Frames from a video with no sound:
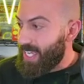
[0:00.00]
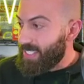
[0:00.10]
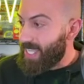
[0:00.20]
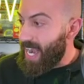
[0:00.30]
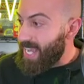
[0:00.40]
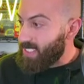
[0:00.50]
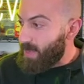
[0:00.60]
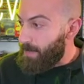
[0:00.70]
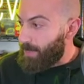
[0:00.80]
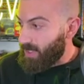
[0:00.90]
Today is
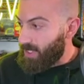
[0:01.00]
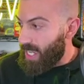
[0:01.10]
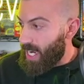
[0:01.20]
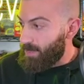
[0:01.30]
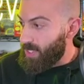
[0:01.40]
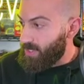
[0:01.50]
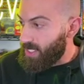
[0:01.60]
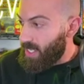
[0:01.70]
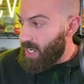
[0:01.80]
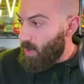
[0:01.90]
my birthday, and I'm
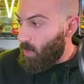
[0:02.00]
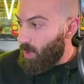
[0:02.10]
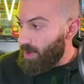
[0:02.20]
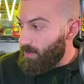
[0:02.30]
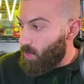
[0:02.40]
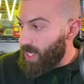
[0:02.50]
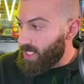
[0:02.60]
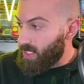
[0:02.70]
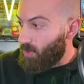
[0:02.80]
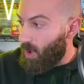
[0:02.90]
using one
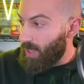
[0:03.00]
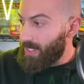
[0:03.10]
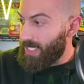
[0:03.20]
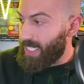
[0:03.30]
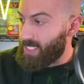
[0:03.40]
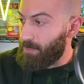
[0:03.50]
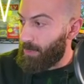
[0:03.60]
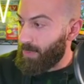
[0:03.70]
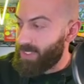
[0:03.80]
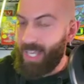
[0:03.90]
wish for all you to get some
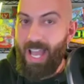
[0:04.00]
pulls.